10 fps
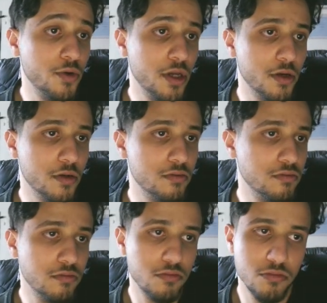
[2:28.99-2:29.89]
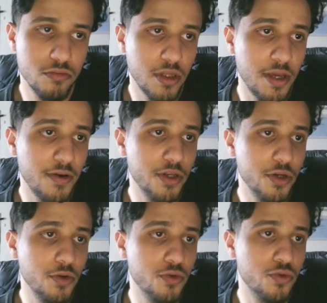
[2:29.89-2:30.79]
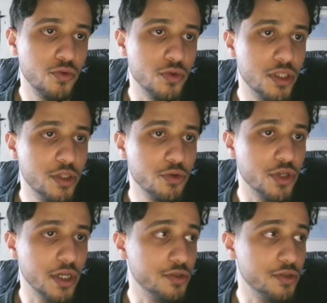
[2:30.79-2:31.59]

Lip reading: gonna directly go to search and